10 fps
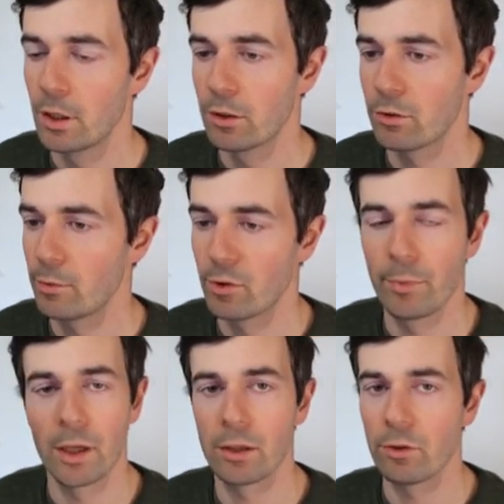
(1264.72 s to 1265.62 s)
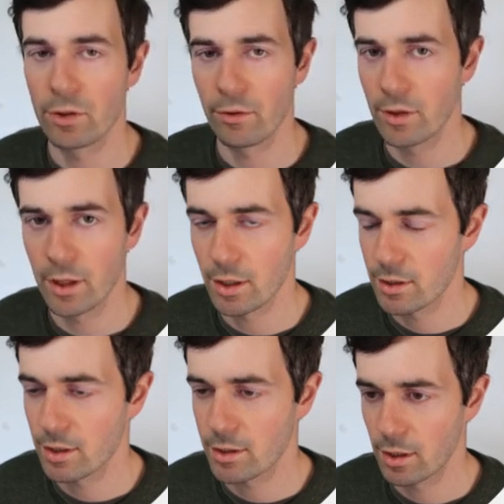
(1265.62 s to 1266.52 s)
So I'm just making use of the
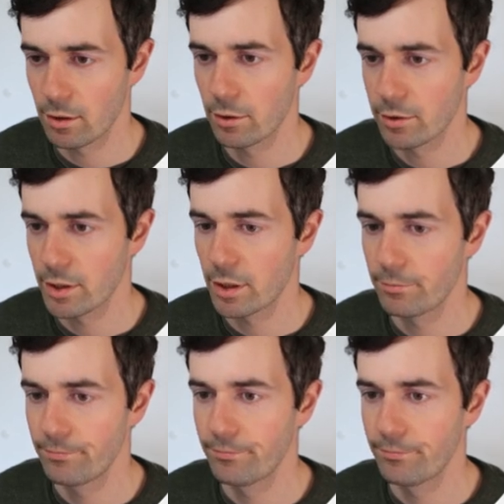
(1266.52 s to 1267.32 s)
existing colors now.